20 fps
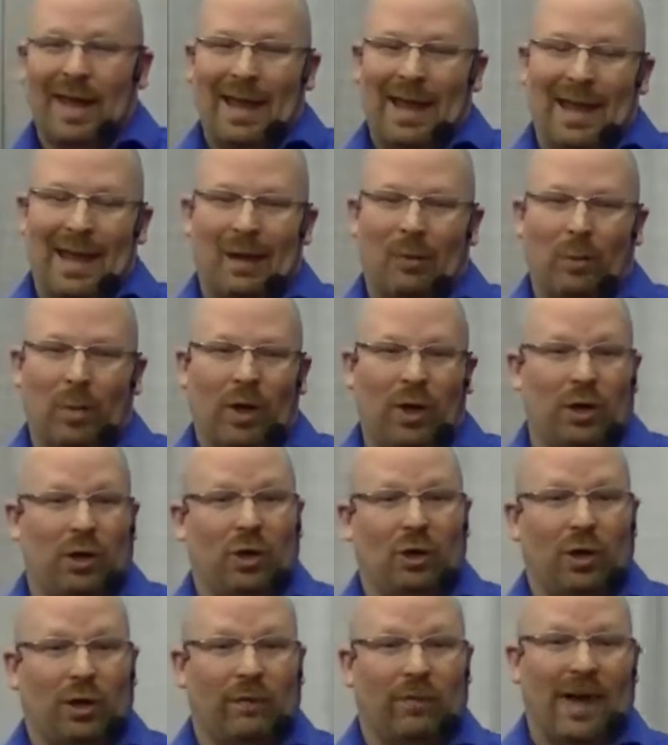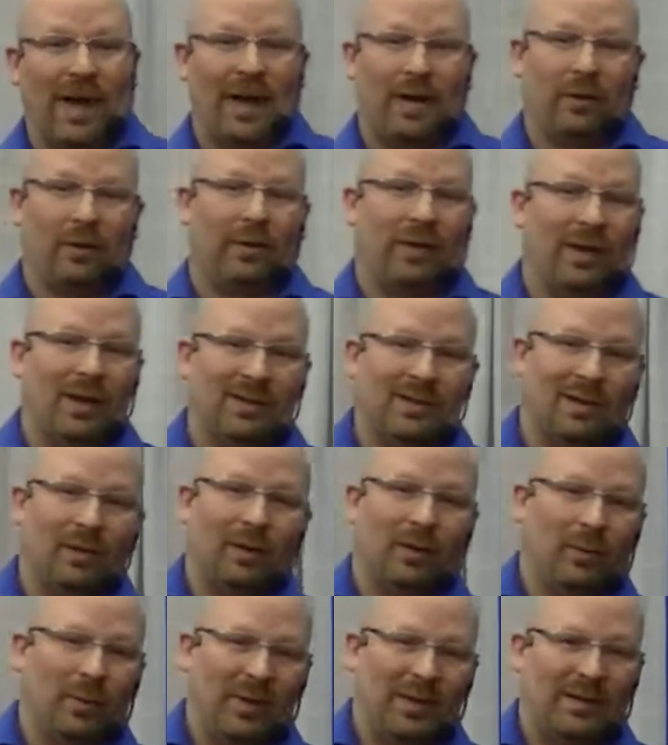and where you could have handled things a
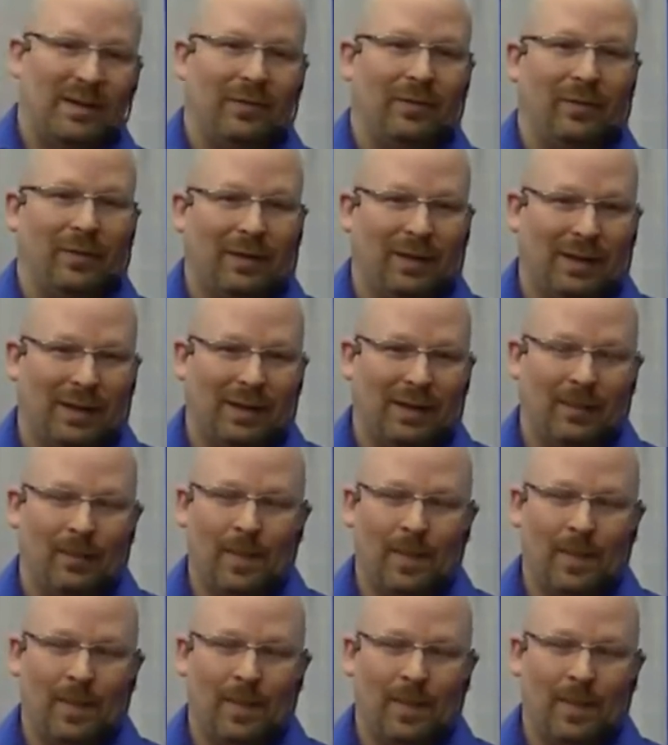little bit differently,